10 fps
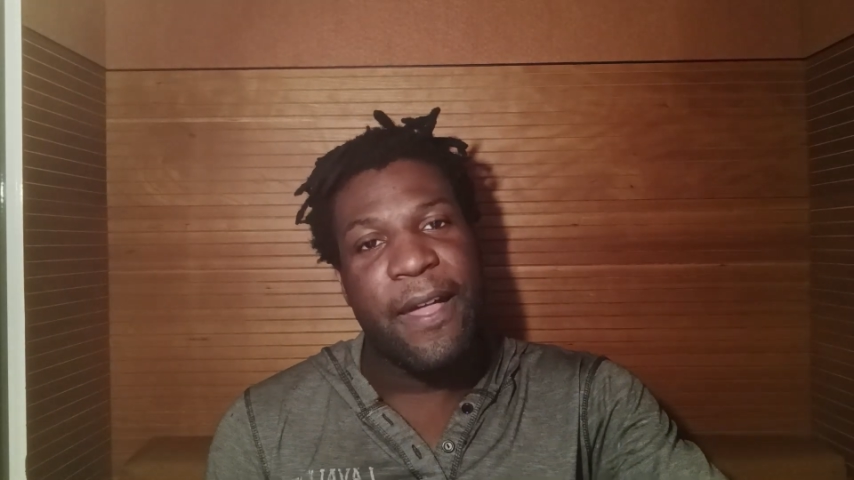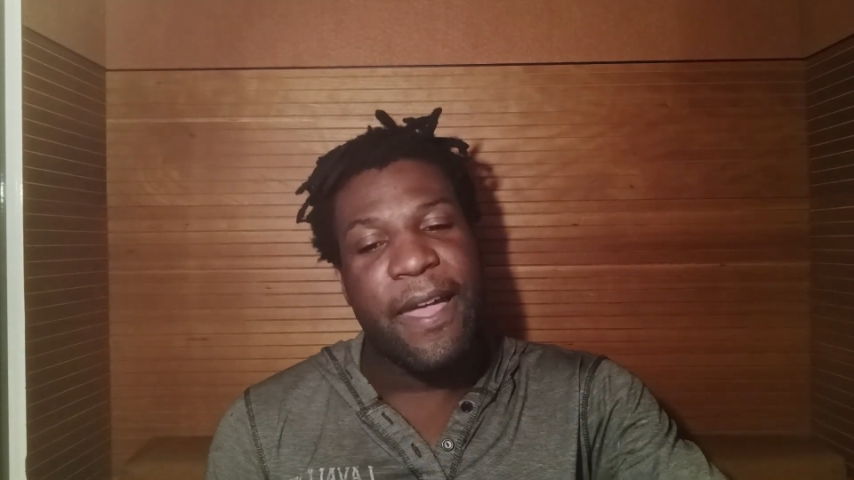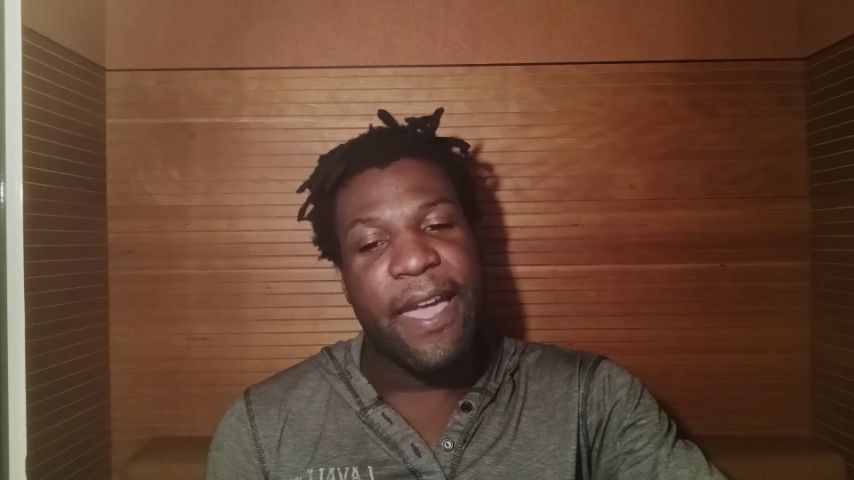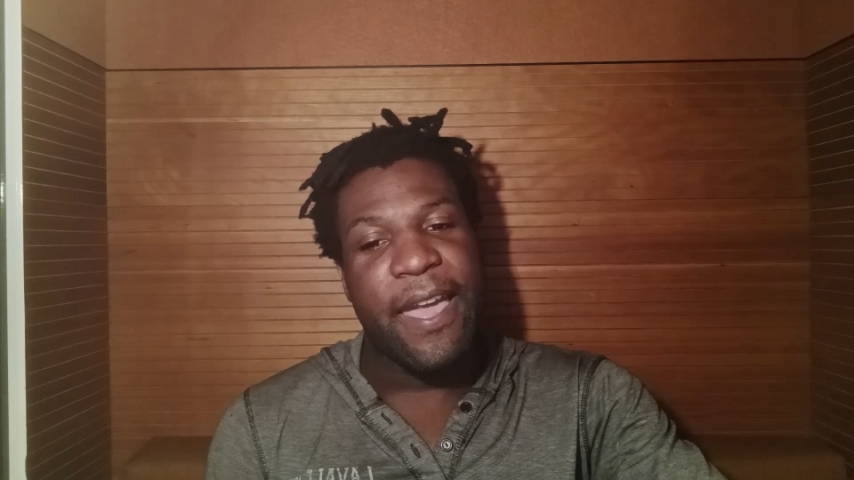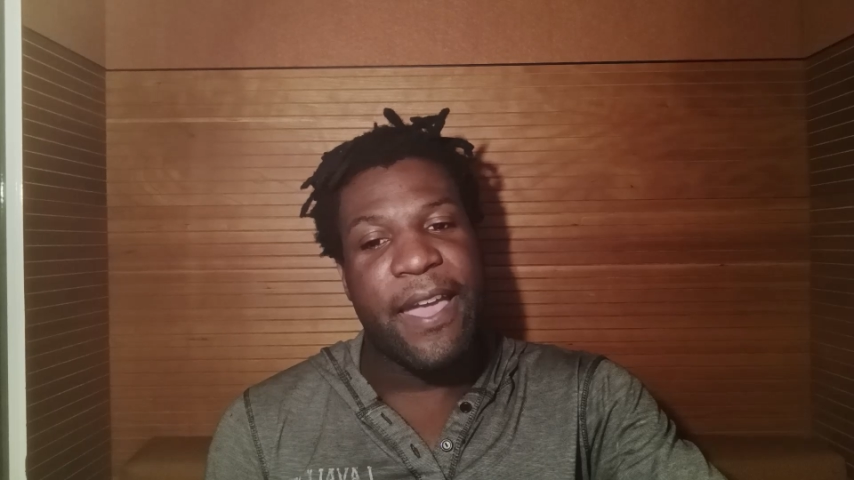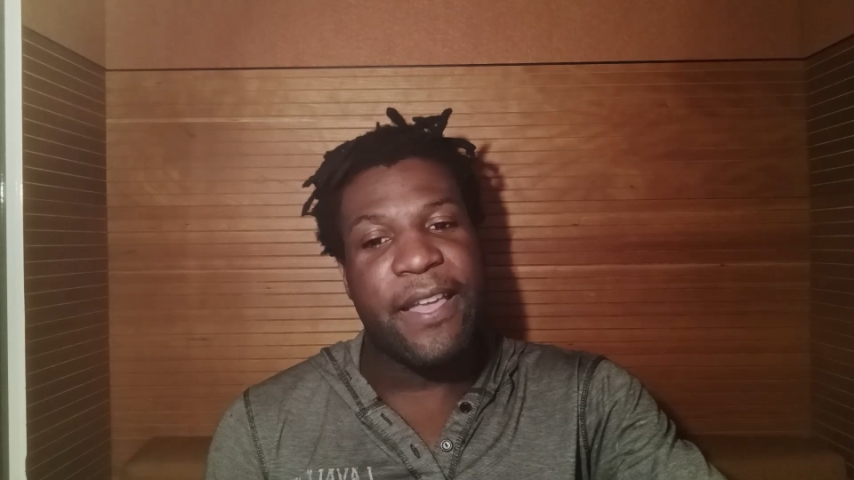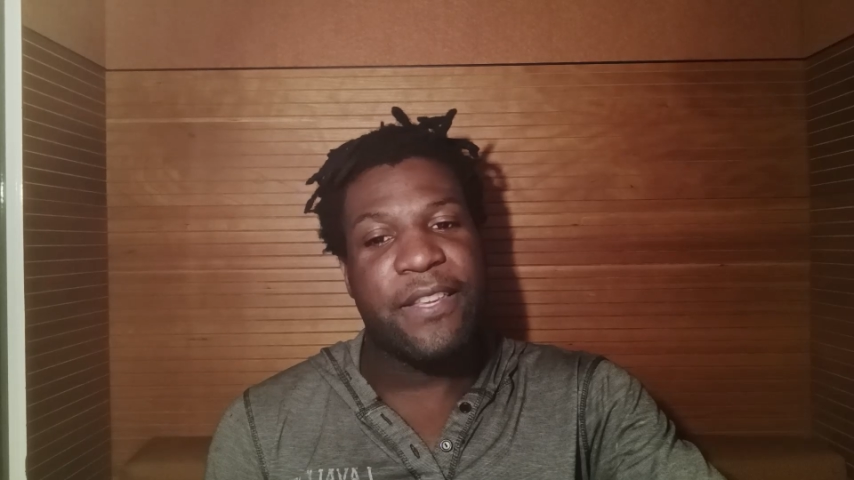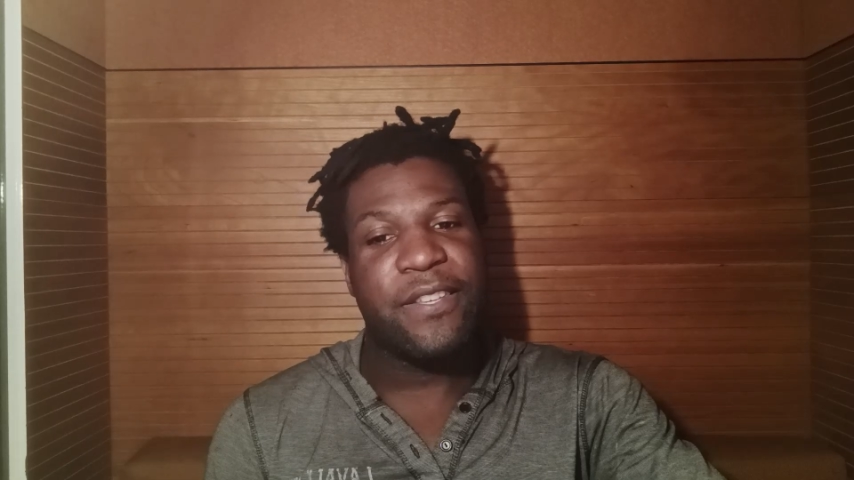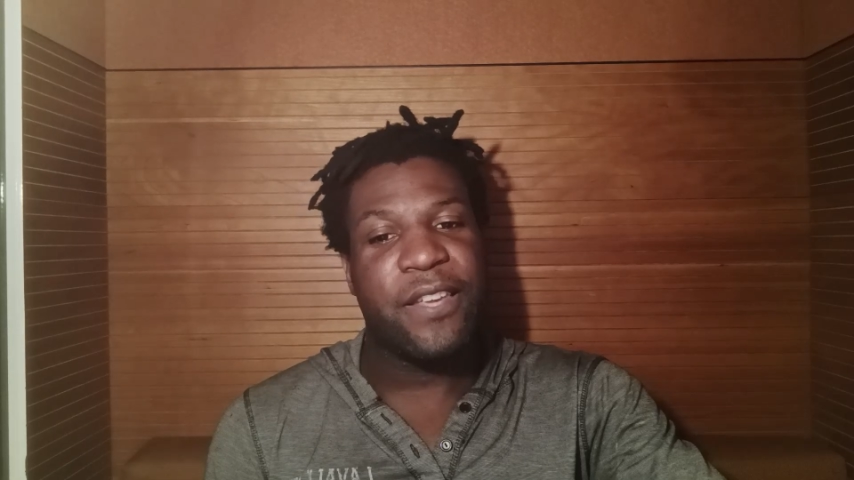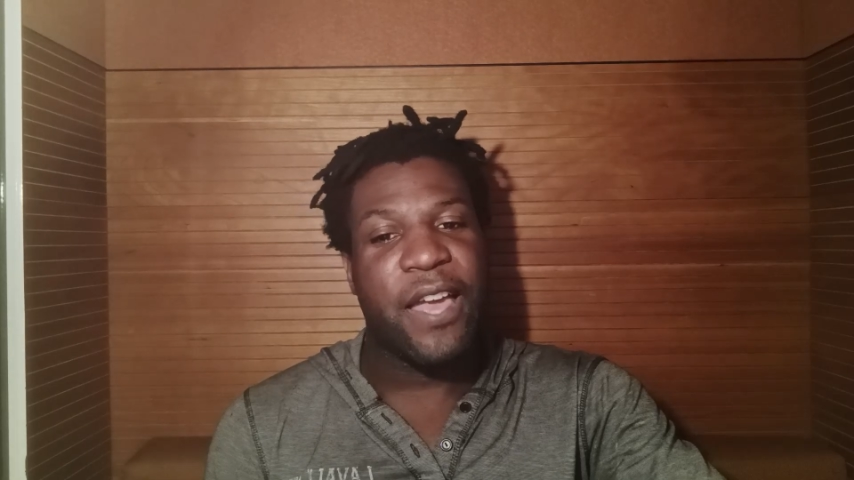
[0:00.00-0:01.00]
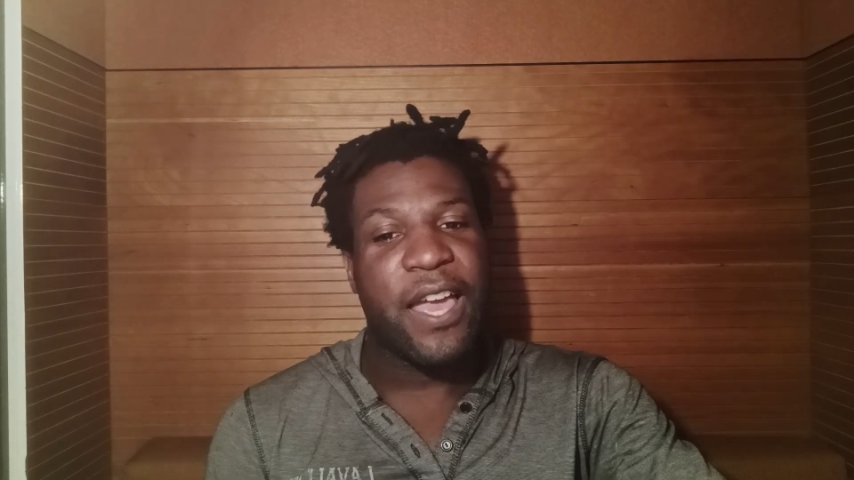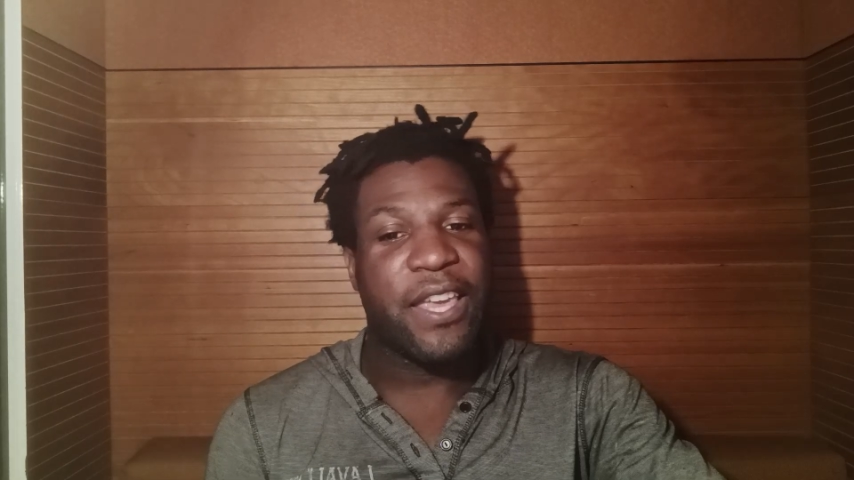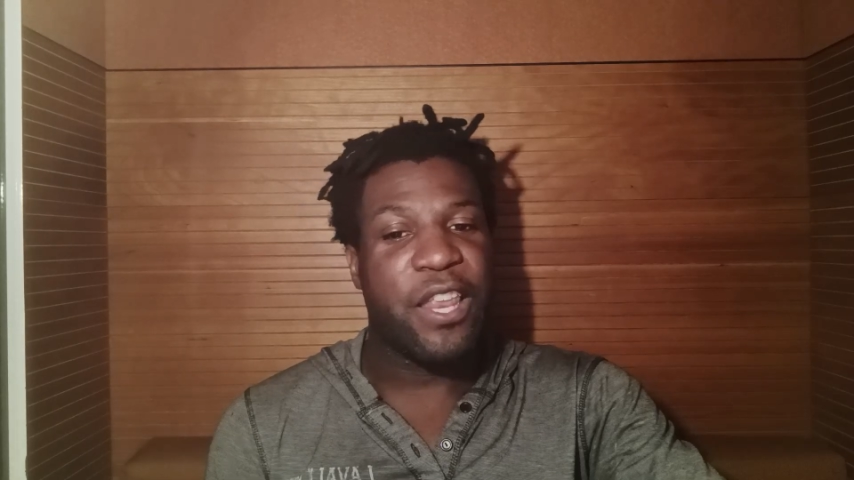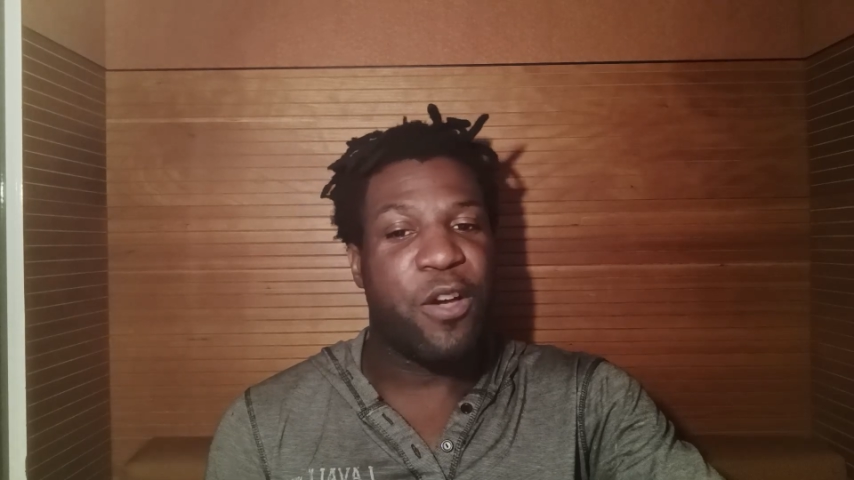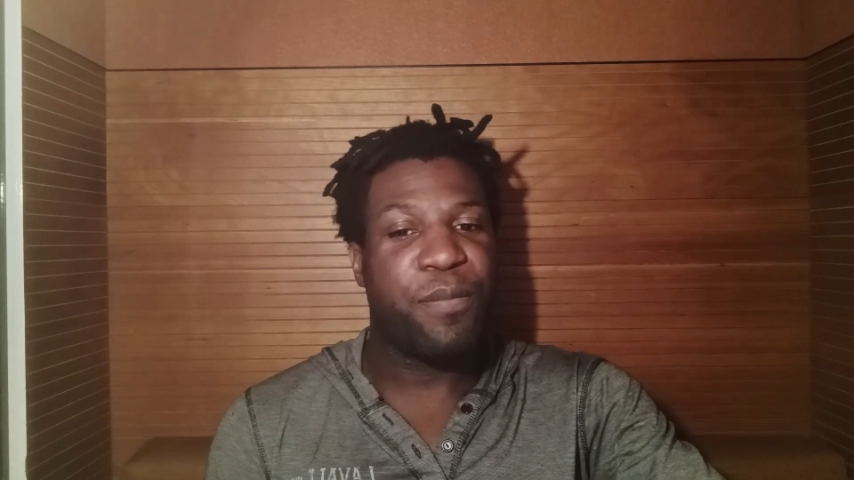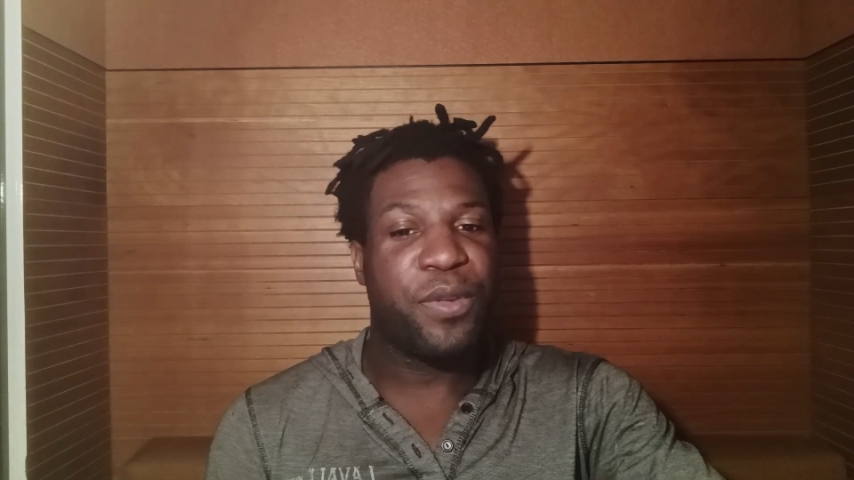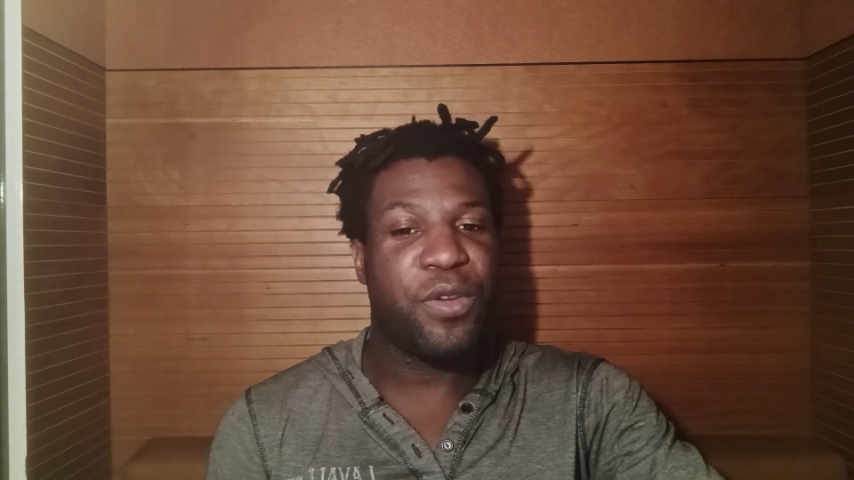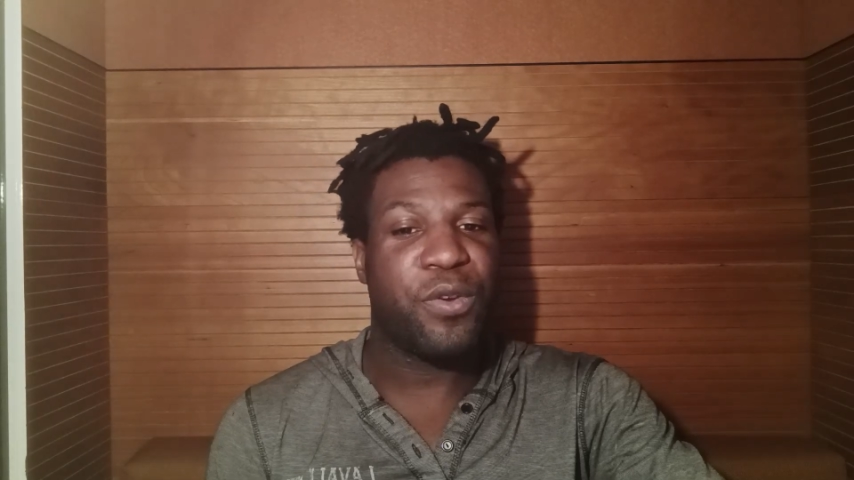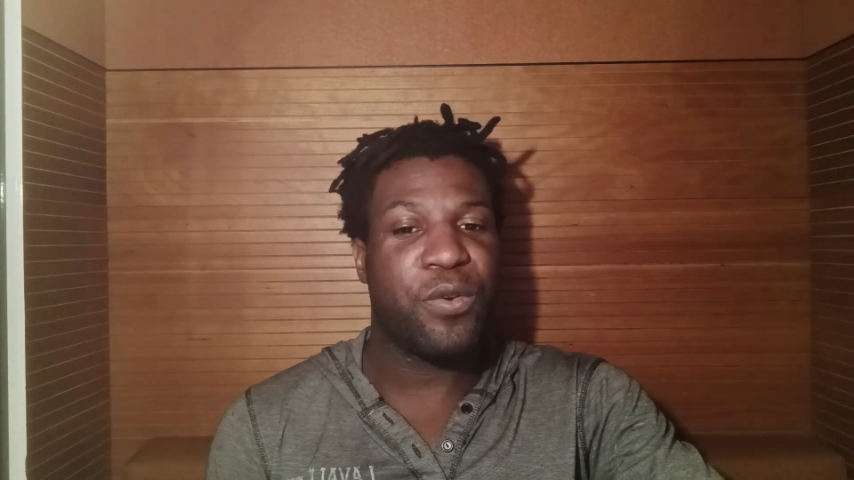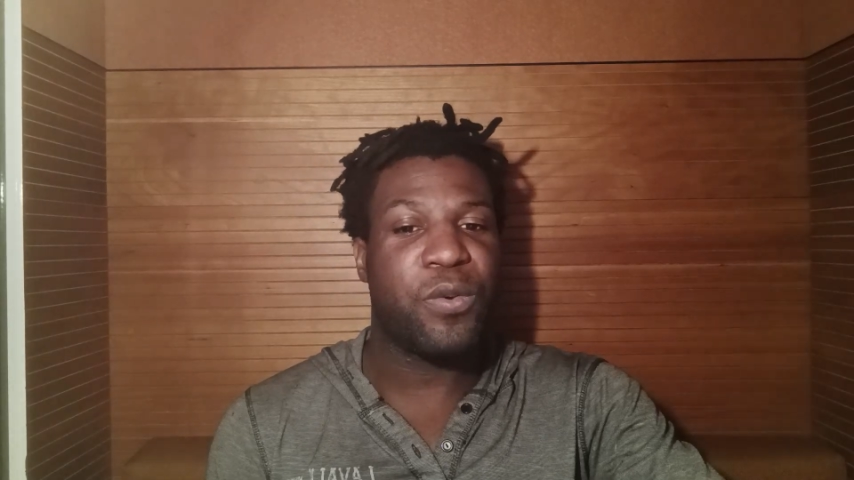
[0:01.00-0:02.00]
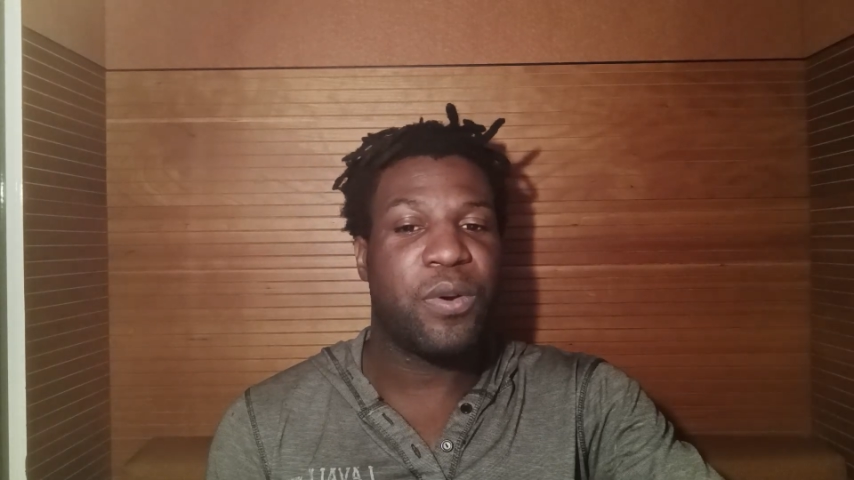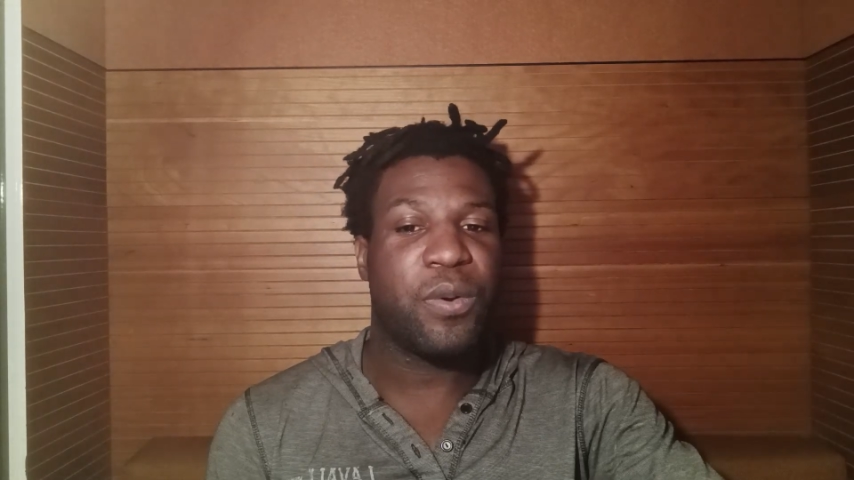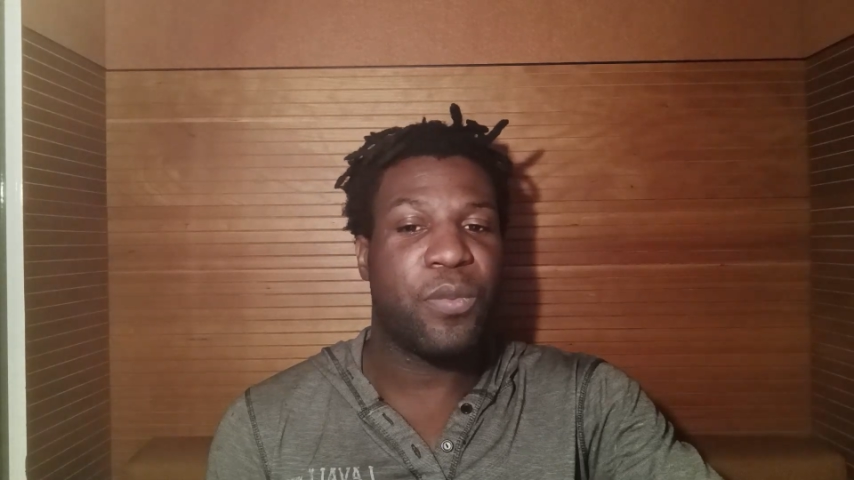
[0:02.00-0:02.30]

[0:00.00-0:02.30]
and I can help you